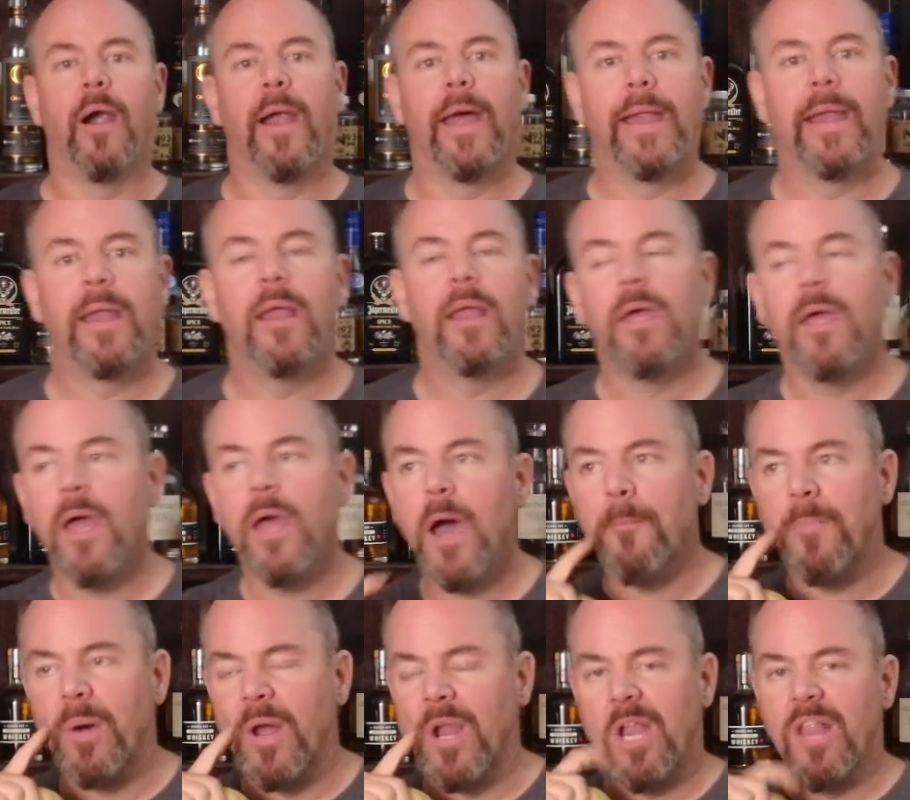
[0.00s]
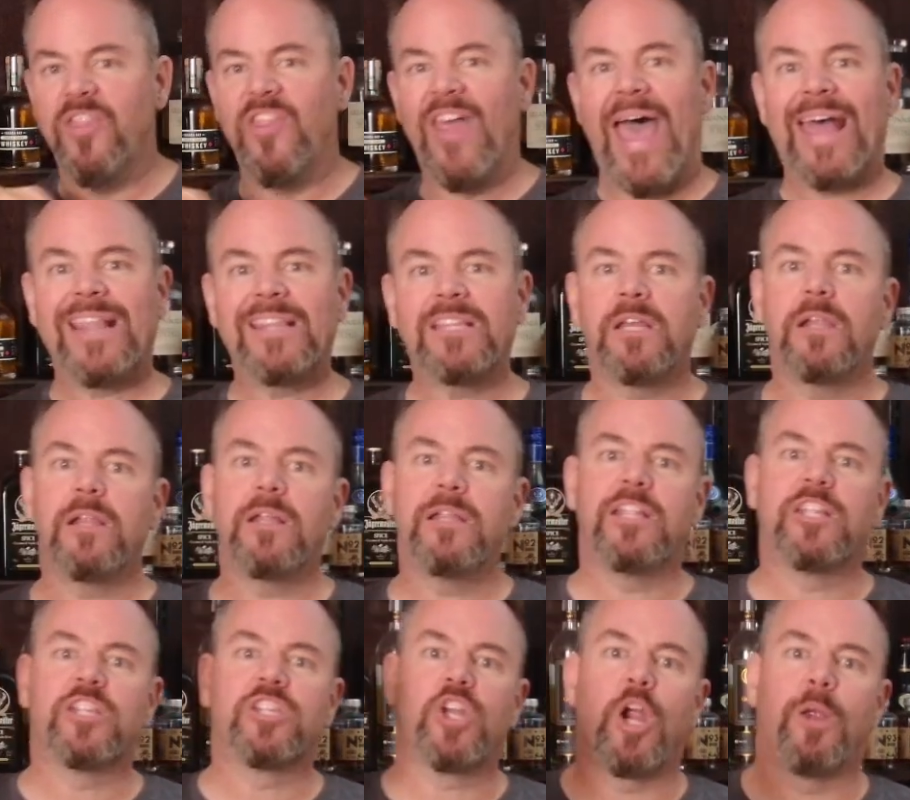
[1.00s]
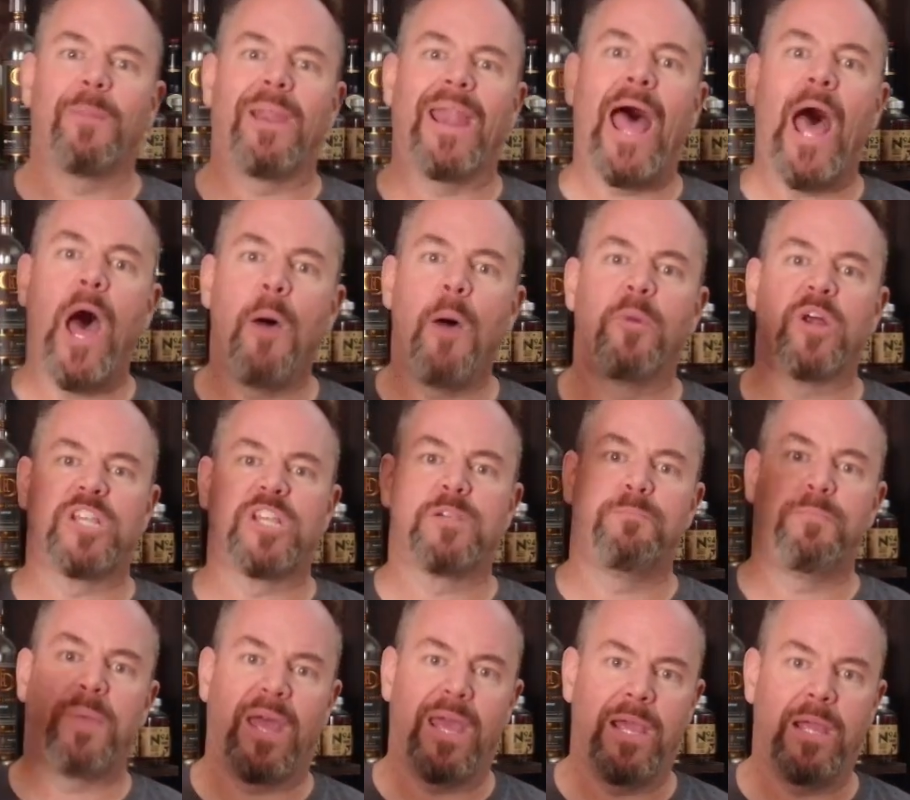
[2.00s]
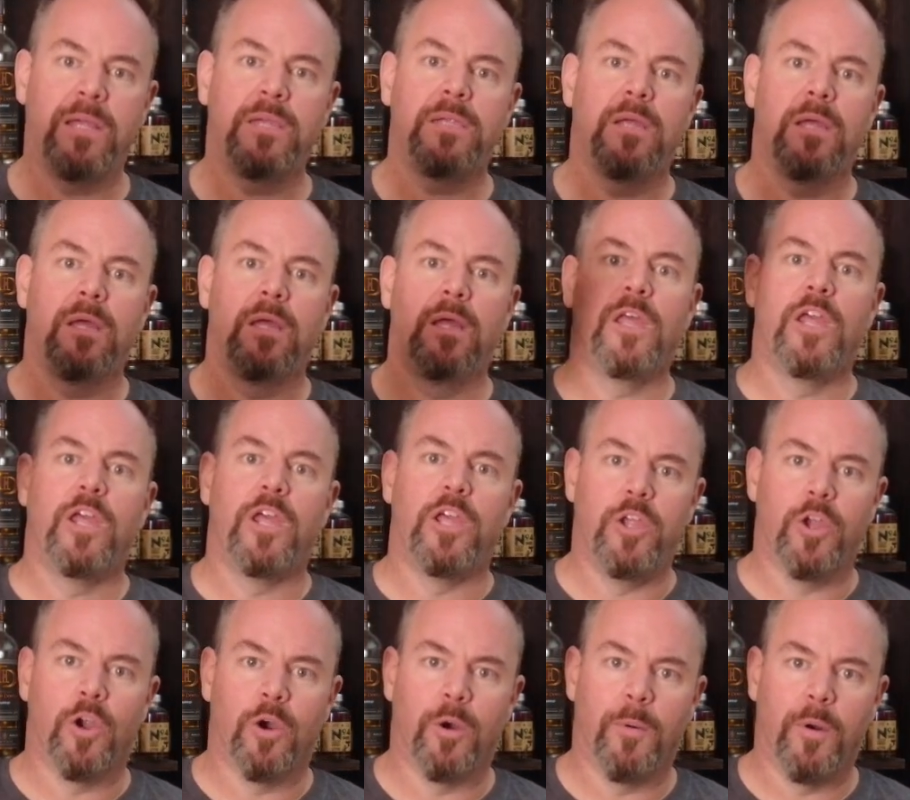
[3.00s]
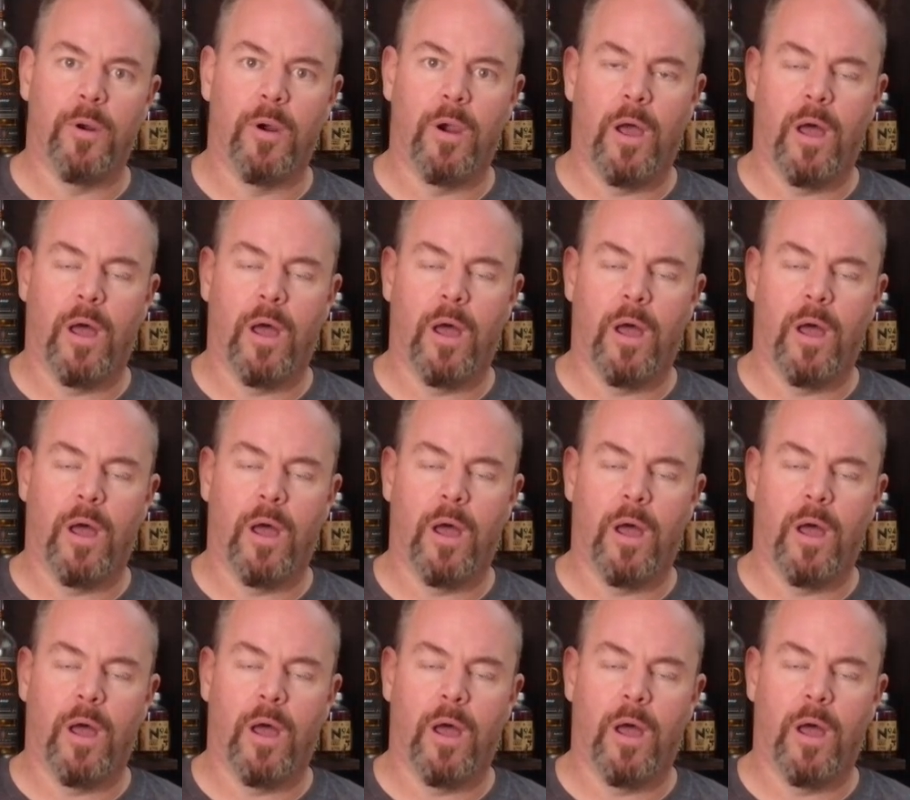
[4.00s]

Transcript: right, but that's going to determine how much paint your